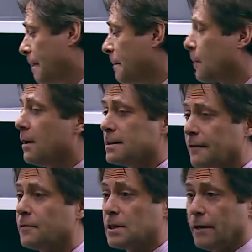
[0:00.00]
Because
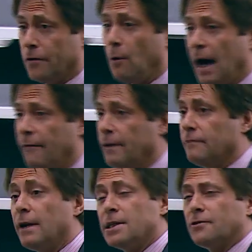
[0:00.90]
if, if you have a,
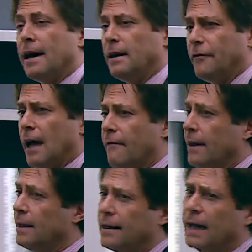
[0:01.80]
raise your hand if you have
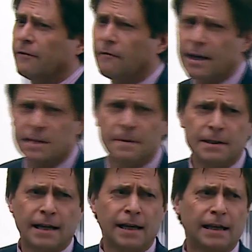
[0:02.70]
any kind of
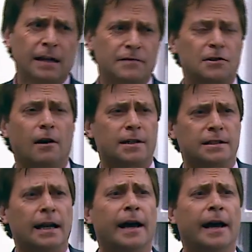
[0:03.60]
investments in any kind of stocks, an